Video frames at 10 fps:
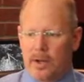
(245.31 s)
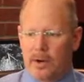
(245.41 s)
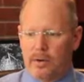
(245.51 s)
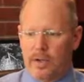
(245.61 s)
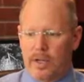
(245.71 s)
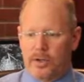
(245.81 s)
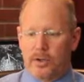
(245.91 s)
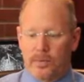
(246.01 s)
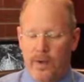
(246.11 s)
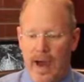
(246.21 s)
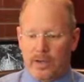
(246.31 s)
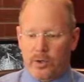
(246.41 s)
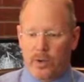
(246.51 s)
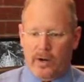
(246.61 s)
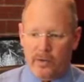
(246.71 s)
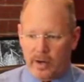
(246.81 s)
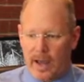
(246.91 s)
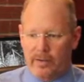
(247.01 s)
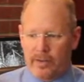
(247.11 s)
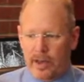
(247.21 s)
eating too fast or whatever, and
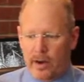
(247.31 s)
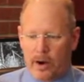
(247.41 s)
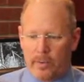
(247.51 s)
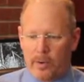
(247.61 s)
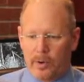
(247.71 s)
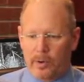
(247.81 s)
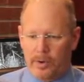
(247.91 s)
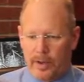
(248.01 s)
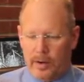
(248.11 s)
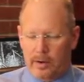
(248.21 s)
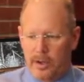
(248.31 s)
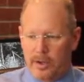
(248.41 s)
having that heartburn, or that,